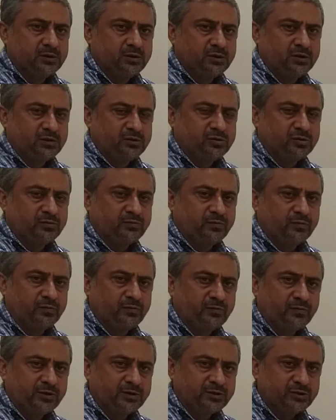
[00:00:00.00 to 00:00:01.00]
it should
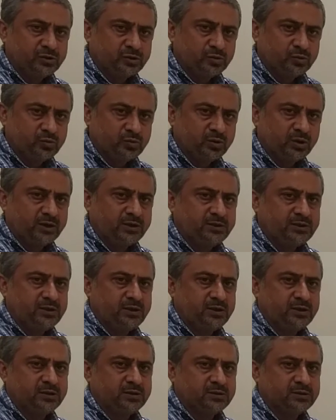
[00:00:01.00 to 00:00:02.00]
fulfill two
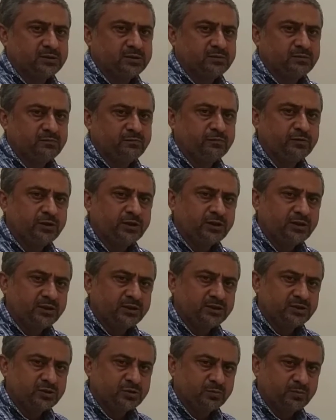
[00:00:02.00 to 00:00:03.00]
criteria:
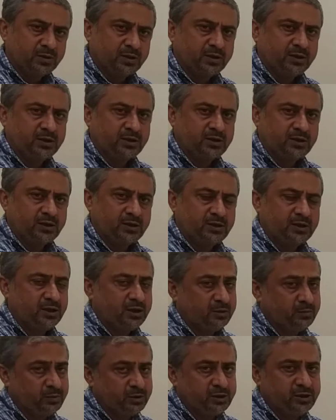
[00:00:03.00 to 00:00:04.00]
willingness to buy and
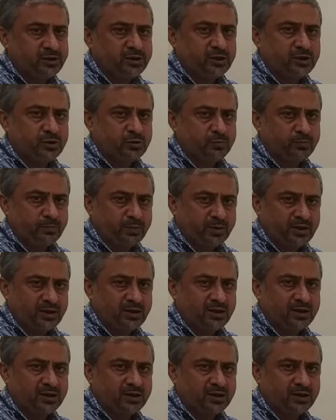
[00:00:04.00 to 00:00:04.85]
ability to pay